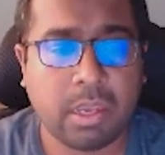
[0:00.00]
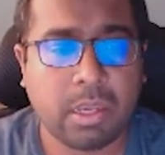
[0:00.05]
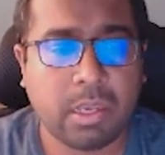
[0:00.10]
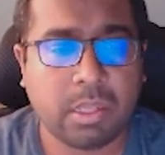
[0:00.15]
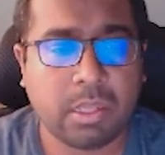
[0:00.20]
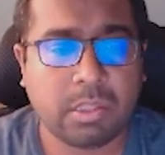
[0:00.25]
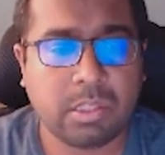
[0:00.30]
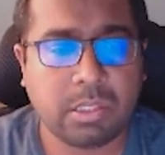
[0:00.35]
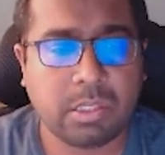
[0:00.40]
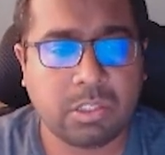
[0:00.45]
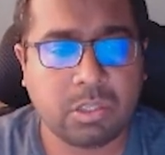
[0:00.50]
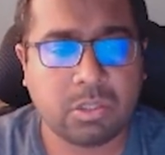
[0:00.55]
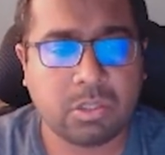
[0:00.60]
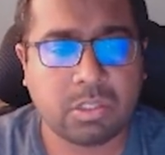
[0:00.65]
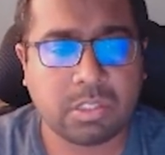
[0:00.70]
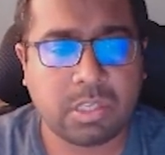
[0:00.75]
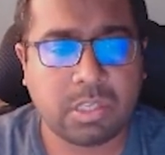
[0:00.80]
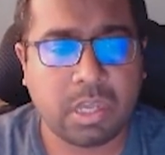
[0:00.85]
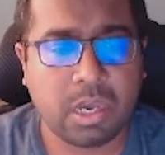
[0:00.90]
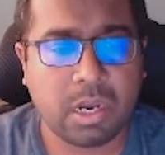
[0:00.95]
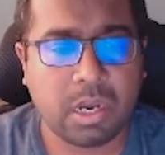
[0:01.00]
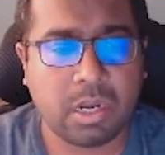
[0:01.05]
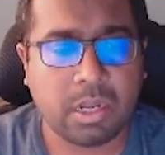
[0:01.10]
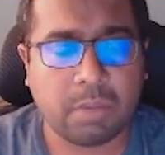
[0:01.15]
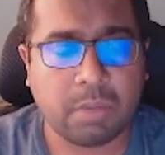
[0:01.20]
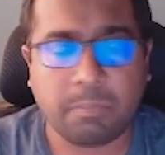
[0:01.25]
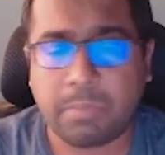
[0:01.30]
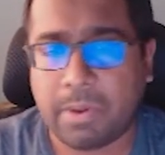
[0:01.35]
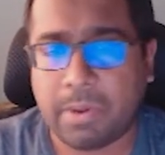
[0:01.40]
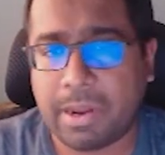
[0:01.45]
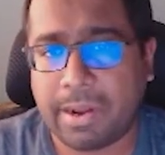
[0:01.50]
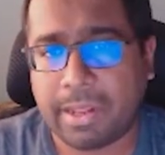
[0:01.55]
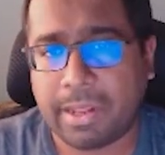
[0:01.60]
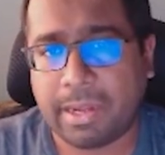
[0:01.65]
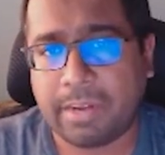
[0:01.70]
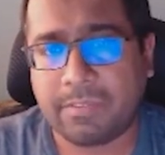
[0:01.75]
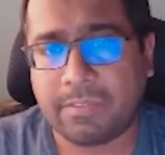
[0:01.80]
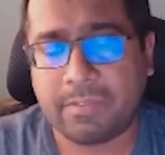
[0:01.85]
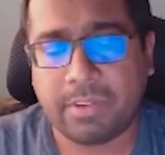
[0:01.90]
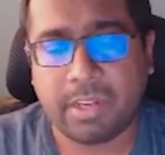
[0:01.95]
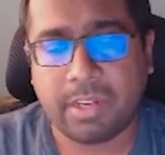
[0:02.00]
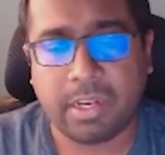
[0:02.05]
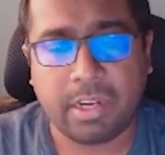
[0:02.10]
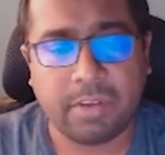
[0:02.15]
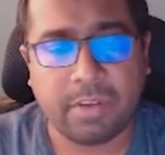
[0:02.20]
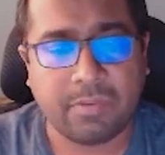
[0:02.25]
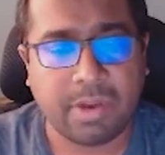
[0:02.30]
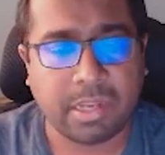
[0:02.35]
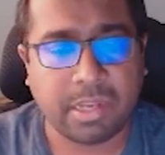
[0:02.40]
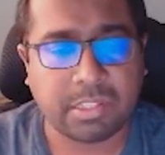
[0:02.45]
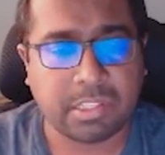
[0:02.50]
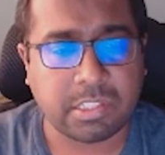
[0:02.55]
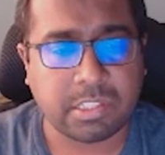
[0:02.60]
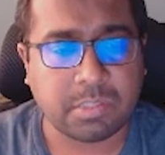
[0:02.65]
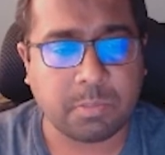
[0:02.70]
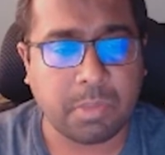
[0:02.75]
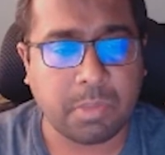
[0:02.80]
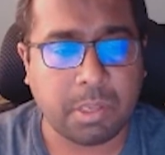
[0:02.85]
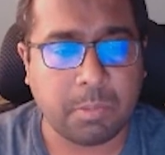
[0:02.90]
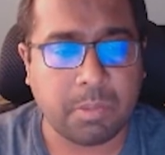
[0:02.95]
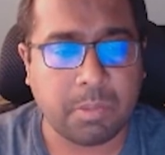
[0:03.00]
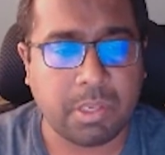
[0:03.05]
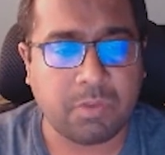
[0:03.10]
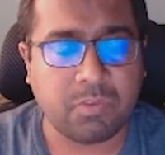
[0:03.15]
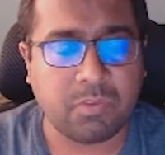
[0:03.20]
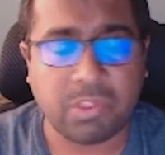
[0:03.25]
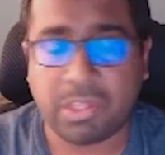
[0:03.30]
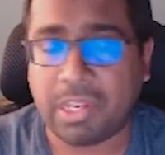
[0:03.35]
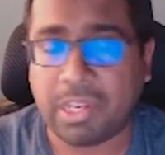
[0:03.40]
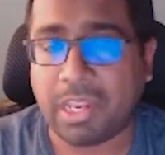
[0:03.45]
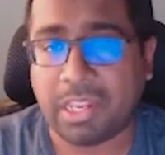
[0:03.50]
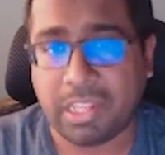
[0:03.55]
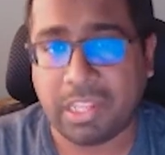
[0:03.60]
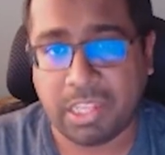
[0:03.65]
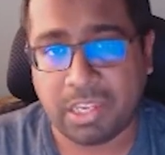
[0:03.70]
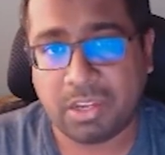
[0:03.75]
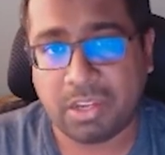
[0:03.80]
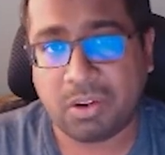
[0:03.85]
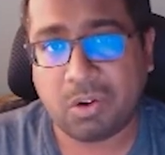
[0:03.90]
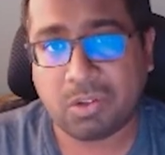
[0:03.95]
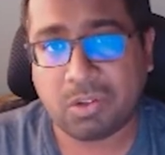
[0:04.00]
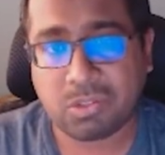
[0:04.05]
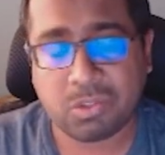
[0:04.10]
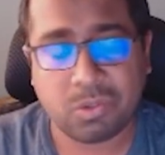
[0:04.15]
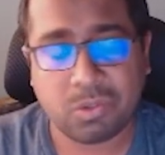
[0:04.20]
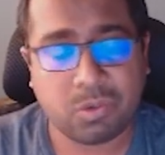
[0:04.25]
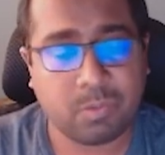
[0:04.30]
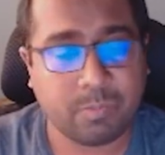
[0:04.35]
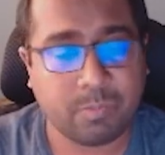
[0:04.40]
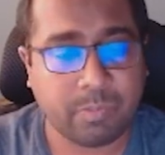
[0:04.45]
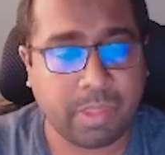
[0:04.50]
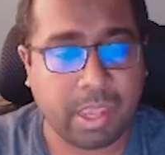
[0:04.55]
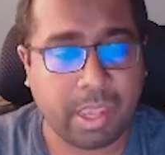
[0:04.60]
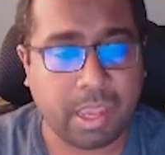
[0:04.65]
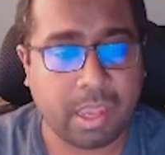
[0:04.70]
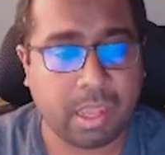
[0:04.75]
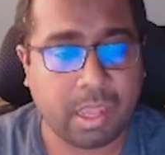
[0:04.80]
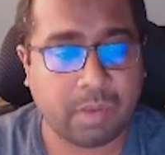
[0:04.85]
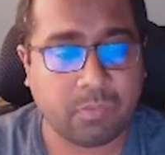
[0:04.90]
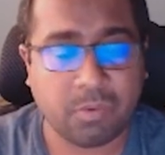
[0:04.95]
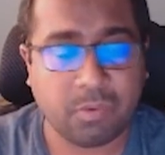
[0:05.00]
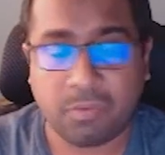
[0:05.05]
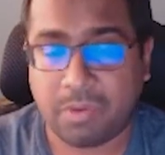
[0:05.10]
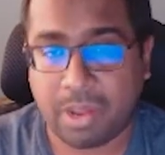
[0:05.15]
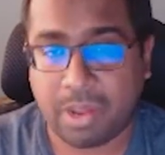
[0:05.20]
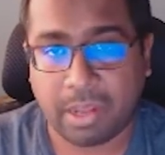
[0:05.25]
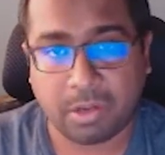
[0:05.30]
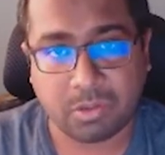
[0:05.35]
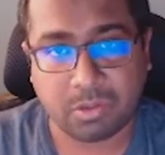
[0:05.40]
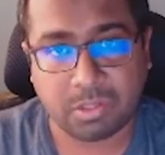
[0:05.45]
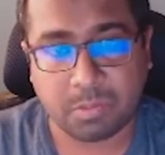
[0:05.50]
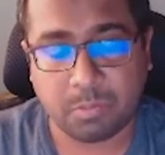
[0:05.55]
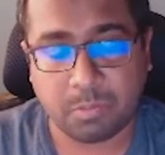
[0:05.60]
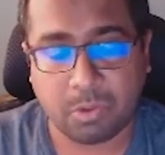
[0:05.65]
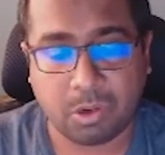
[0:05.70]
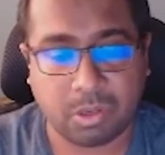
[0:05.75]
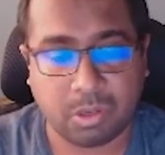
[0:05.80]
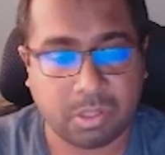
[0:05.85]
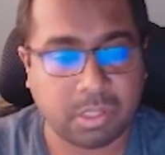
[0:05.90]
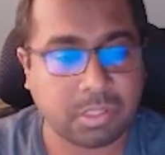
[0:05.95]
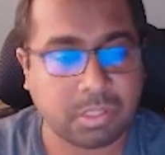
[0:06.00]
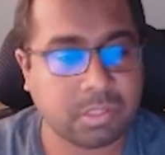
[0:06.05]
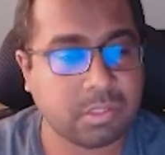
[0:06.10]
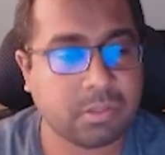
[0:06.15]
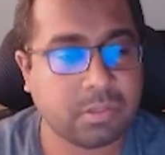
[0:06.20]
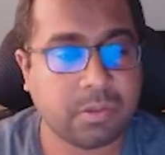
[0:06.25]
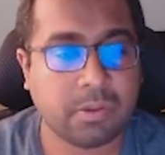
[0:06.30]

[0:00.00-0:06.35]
This should start appearing in devices maybe within a year or so, and we would like to support this.